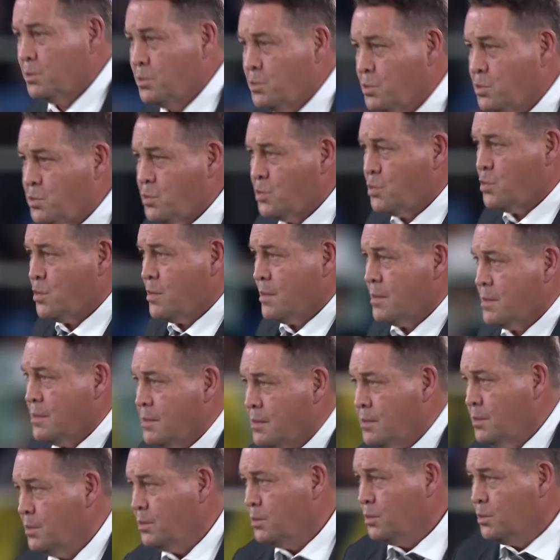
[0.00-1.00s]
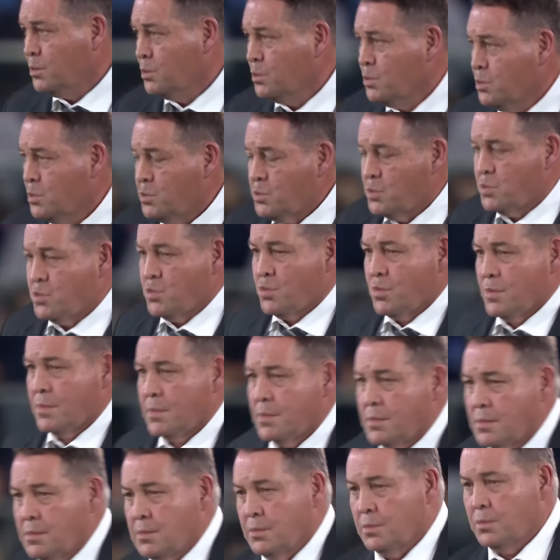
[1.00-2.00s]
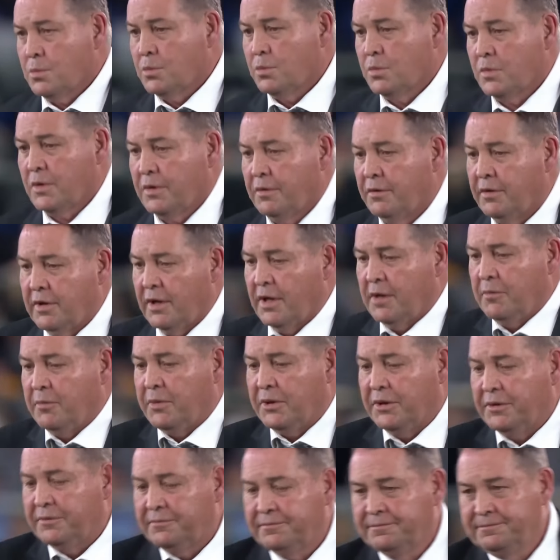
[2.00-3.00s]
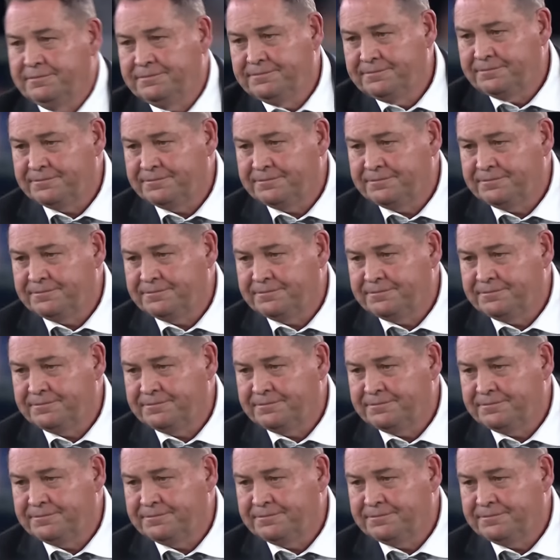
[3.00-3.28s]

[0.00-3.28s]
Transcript: you know, I didn't push enough buttons. Uh, probably didn't pick the right